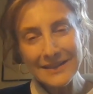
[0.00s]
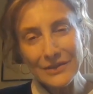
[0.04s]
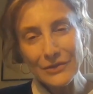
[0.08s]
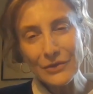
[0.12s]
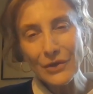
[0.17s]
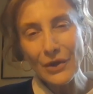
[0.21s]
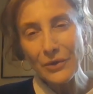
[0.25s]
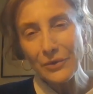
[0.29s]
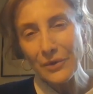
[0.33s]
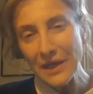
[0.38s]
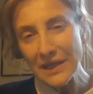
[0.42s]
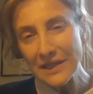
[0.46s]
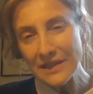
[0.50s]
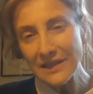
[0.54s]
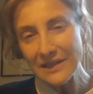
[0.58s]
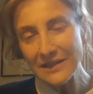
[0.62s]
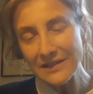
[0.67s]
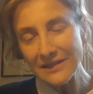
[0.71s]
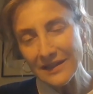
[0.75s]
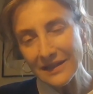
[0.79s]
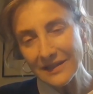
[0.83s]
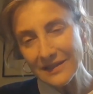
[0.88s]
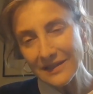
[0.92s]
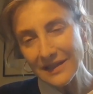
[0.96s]
you know,
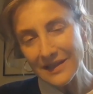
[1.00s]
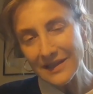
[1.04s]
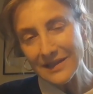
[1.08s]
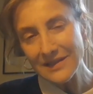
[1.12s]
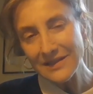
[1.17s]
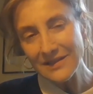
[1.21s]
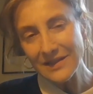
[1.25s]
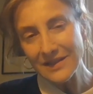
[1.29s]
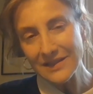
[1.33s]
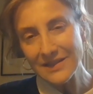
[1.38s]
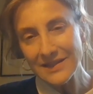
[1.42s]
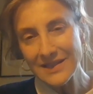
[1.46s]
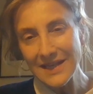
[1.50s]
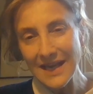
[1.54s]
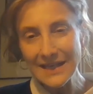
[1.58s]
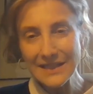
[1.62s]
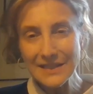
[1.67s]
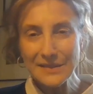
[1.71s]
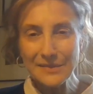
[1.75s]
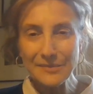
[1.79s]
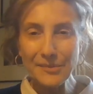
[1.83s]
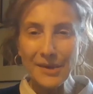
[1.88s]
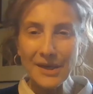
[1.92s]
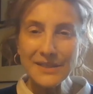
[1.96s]
the
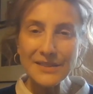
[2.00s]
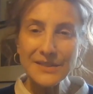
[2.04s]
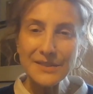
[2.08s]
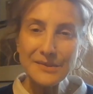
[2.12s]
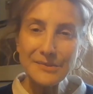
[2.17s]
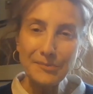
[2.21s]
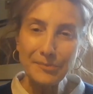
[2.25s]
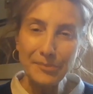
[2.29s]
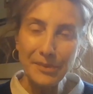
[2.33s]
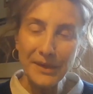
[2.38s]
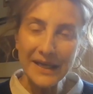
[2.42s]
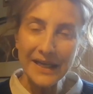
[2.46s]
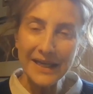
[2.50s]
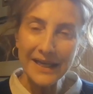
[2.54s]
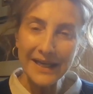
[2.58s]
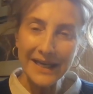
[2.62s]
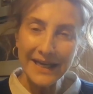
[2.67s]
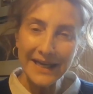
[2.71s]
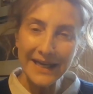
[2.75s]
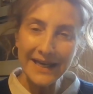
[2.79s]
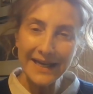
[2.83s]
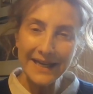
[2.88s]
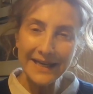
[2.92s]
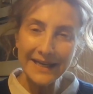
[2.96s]
test must
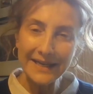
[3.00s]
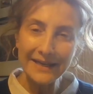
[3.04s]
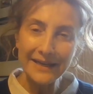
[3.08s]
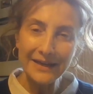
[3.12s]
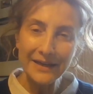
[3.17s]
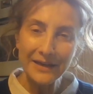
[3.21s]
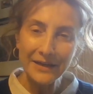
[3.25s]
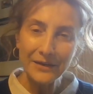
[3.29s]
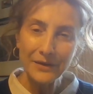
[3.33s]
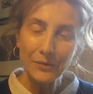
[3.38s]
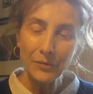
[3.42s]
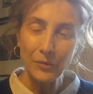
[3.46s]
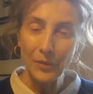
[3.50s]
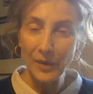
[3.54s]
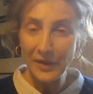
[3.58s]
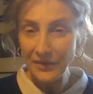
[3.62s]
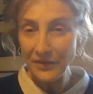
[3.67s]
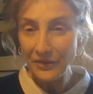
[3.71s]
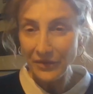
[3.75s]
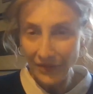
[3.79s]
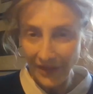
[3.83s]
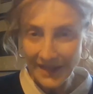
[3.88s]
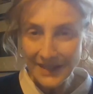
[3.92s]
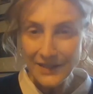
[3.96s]
be in
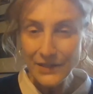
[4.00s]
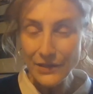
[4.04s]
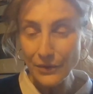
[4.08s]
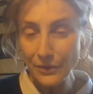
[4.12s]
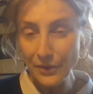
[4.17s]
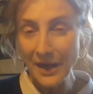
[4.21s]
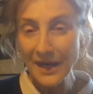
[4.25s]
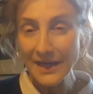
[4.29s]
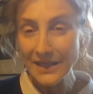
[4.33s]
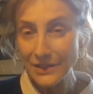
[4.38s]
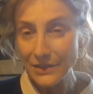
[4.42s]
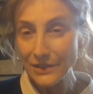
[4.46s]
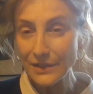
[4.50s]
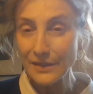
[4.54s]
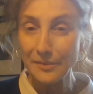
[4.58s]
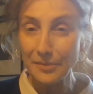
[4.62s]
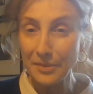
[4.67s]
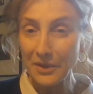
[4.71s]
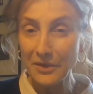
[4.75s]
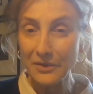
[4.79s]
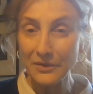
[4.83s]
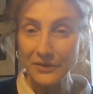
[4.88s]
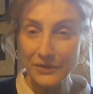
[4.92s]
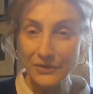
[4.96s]
whether they do actually
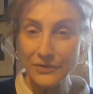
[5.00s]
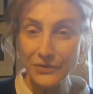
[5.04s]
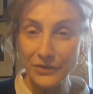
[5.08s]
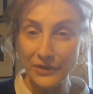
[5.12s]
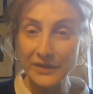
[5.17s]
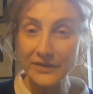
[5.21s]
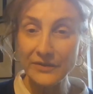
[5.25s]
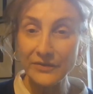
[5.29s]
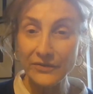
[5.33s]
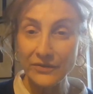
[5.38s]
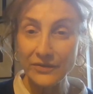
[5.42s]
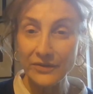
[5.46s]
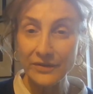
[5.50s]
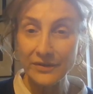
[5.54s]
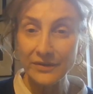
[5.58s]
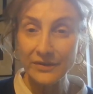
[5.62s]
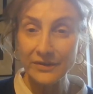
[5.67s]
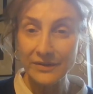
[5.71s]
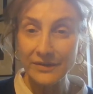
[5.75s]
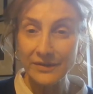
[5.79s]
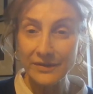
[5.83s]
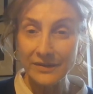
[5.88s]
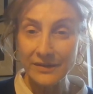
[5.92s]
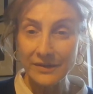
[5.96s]
plant the trees
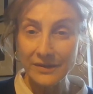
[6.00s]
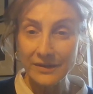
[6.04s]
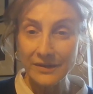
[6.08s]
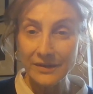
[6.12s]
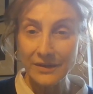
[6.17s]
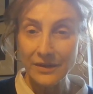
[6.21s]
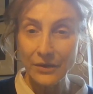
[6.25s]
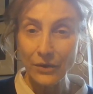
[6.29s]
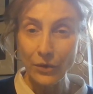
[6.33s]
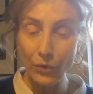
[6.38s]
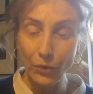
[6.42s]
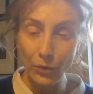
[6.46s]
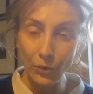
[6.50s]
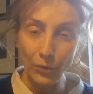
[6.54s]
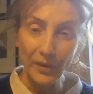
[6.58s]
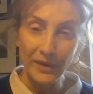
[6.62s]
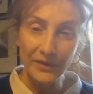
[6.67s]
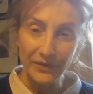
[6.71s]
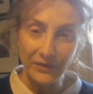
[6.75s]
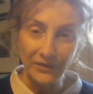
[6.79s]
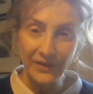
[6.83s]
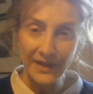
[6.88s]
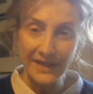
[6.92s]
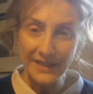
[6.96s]
or
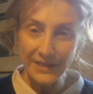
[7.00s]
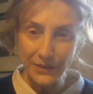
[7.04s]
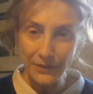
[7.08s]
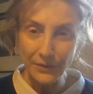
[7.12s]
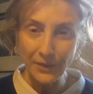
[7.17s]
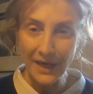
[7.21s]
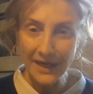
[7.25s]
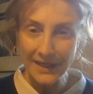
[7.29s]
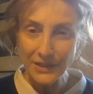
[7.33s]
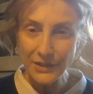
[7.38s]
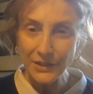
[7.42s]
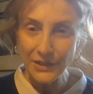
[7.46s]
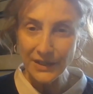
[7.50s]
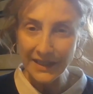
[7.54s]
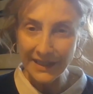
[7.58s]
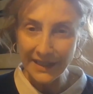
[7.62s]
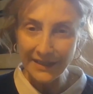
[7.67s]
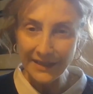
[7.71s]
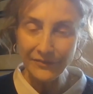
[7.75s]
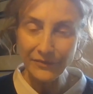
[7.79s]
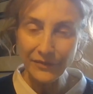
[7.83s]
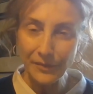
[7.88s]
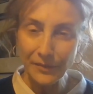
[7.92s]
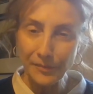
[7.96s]
whether they do
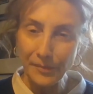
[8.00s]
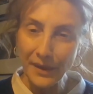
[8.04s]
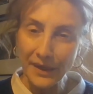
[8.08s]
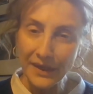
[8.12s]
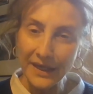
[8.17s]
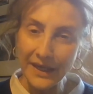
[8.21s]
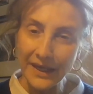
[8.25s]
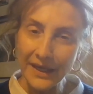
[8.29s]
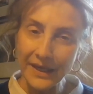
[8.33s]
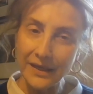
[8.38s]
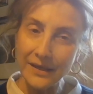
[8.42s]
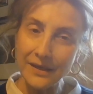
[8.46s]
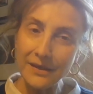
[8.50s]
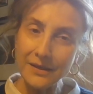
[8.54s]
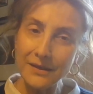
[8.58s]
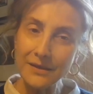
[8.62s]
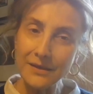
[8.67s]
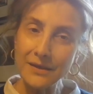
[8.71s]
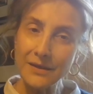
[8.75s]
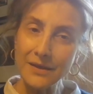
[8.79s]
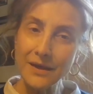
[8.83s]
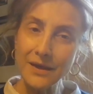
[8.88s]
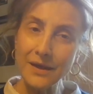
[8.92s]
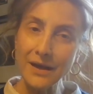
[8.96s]
actually give the money.
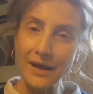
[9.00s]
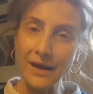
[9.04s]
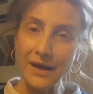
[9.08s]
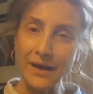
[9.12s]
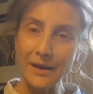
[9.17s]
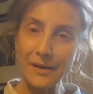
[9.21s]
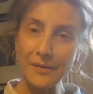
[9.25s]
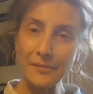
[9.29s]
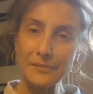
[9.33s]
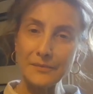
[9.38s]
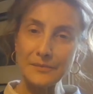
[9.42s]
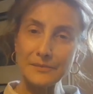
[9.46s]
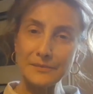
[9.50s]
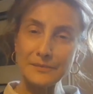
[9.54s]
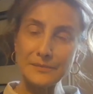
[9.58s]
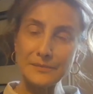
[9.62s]
Yeah.